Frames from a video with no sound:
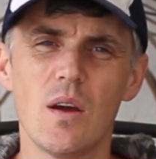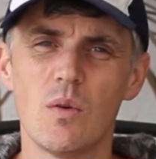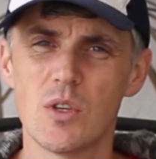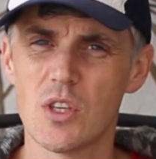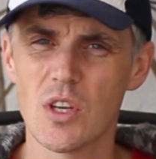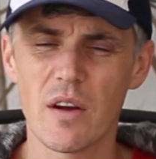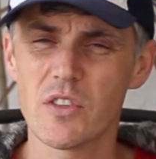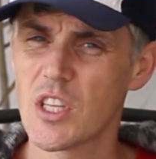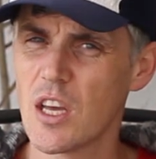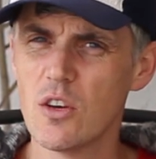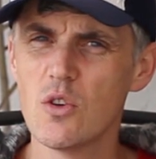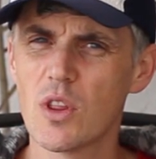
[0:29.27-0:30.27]
Which is
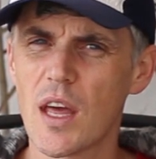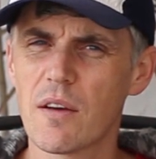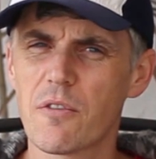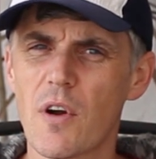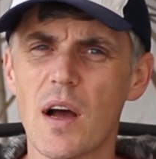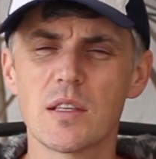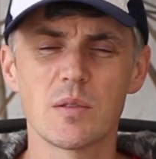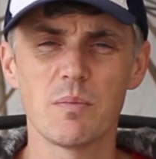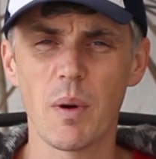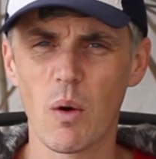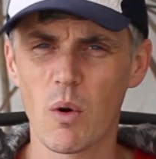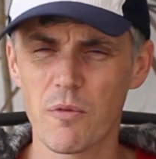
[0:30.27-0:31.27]
obviously a new thing for us,
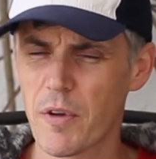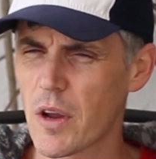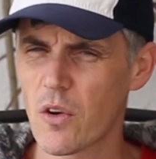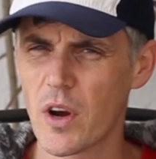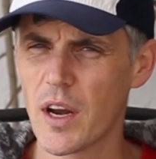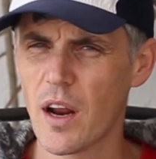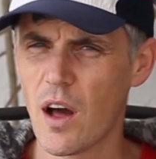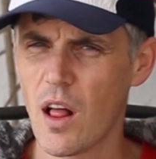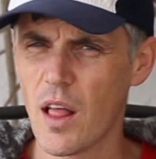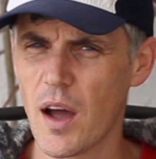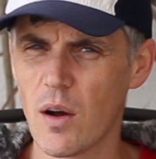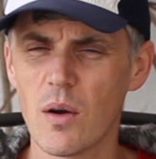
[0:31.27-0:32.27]
but we're figuring it
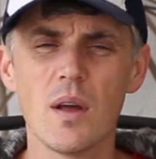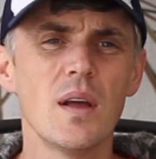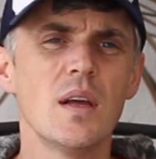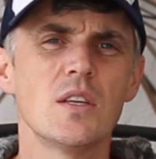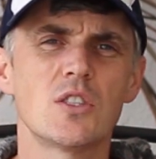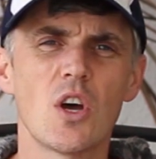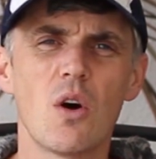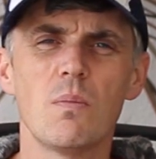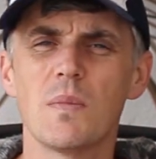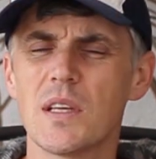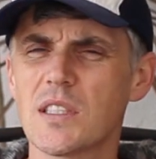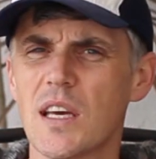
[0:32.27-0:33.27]
all out.
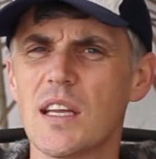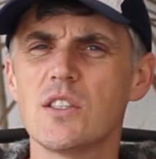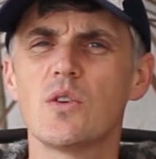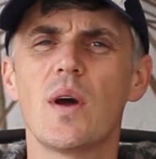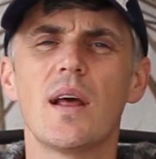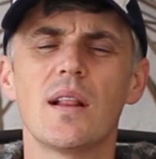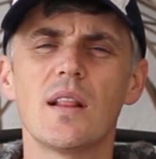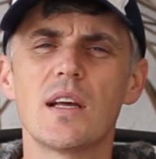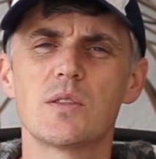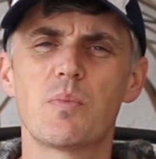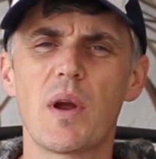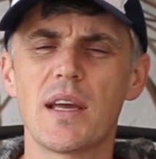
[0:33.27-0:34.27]
So let's get into it.
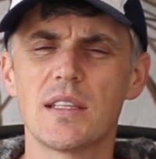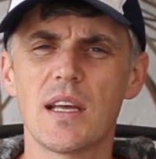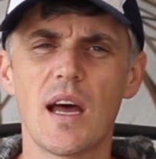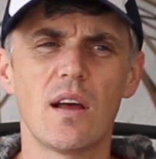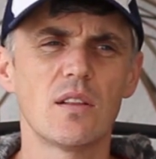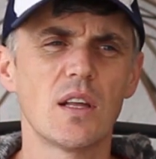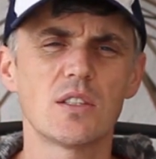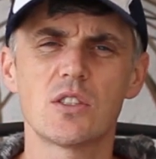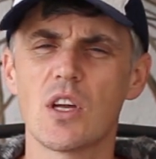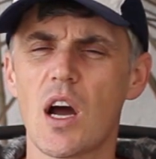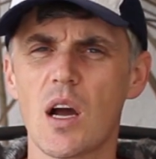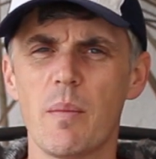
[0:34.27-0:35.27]
Let's break it down. Let's
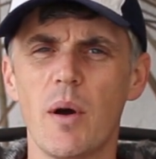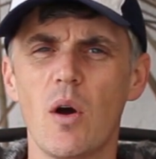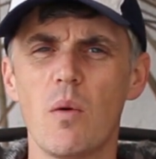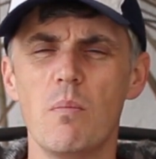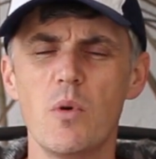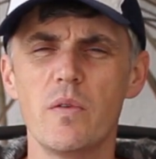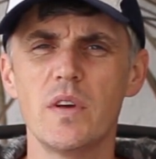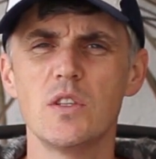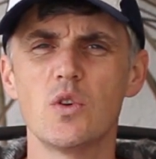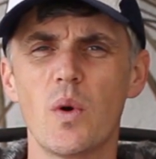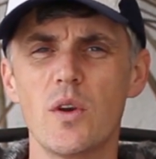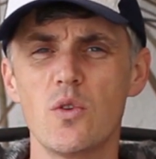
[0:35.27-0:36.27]
talk about moving
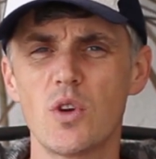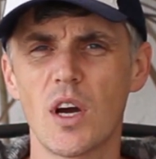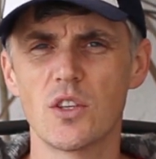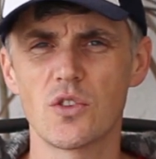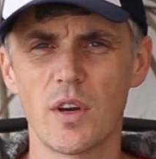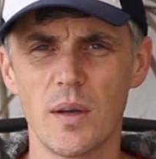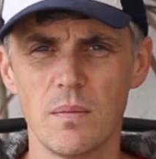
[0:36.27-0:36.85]
to a new country.